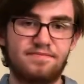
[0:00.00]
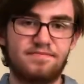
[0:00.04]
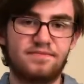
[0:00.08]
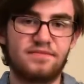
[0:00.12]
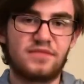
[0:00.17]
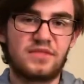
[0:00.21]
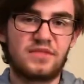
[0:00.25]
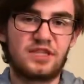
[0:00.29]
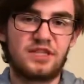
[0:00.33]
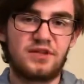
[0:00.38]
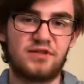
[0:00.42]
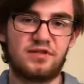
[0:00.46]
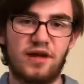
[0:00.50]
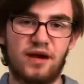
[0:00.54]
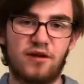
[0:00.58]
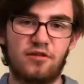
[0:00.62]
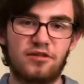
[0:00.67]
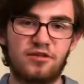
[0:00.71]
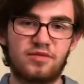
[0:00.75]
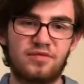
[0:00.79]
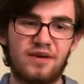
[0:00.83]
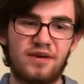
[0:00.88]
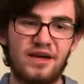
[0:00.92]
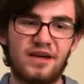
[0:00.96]
So that
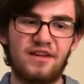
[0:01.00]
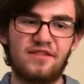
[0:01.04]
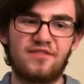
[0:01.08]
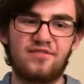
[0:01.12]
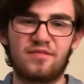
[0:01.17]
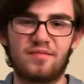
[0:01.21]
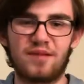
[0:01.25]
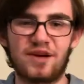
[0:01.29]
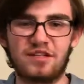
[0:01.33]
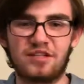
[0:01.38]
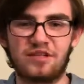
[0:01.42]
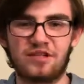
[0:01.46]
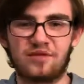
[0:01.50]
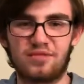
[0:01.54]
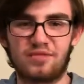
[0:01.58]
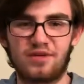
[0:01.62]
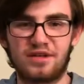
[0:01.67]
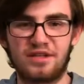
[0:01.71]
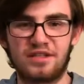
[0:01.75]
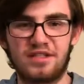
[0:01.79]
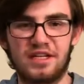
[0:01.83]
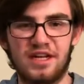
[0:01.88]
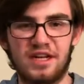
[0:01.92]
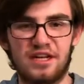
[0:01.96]
was my informational
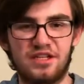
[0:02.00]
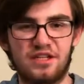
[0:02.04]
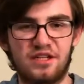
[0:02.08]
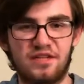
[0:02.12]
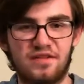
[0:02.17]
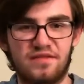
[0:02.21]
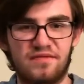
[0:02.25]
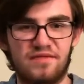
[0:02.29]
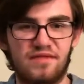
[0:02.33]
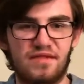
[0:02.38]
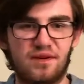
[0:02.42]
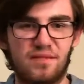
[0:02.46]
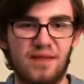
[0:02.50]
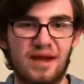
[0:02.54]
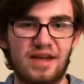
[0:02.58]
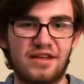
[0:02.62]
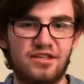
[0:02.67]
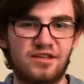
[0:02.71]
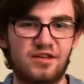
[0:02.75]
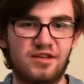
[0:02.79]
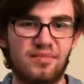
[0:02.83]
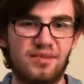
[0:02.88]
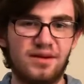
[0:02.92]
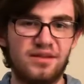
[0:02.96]
presentation for
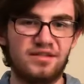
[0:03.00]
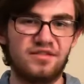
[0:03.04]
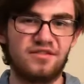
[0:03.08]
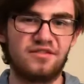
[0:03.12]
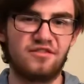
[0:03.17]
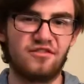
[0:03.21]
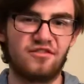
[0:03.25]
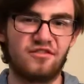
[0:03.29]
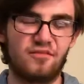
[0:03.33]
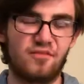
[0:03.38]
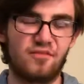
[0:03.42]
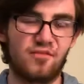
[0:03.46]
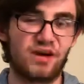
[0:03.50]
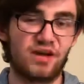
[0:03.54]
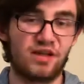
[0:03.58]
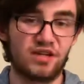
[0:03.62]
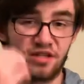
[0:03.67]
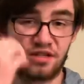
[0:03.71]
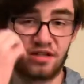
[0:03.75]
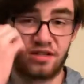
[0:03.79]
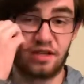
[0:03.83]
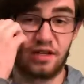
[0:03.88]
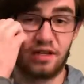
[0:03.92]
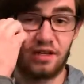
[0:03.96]
Masterpieces of British
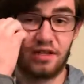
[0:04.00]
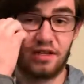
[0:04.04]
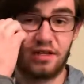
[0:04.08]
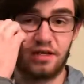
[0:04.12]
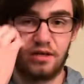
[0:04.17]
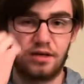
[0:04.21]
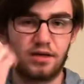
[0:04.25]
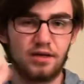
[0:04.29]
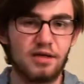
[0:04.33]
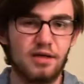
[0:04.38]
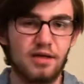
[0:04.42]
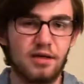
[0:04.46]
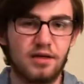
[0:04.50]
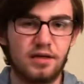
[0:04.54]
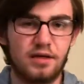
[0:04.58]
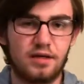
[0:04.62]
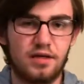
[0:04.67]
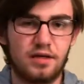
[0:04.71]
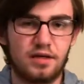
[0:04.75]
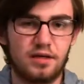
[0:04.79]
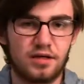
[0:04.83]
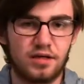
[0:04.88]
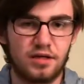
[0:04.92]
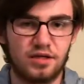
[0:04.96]
Lit
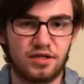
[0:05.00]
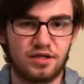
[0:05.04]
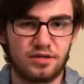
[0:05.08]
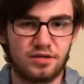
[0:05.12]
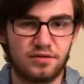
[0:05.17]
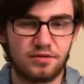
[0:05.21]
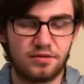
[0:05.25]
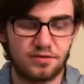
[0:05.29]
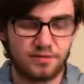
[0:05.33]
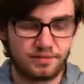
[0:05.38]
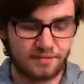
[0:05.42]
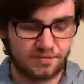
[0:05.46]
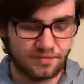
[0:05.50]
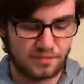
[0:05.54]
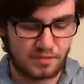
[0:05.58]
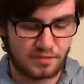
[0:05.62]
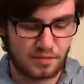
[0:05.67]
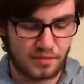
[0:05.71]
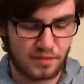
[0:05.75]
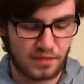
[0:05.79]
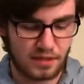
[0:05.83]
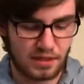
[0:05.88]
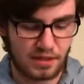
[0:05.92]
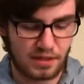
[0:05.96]
2,
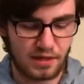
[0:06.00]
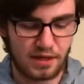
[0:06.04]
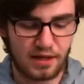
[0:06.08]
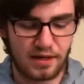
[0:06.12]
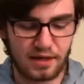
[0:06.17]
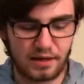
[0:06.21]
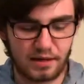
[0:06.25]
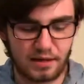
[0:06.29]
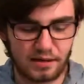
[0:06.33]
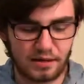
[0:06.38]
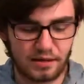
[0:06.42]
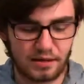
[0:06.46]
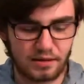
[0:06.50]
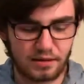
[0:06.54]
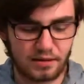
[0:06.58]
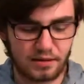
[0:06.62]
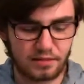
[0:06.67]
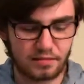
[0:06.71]
and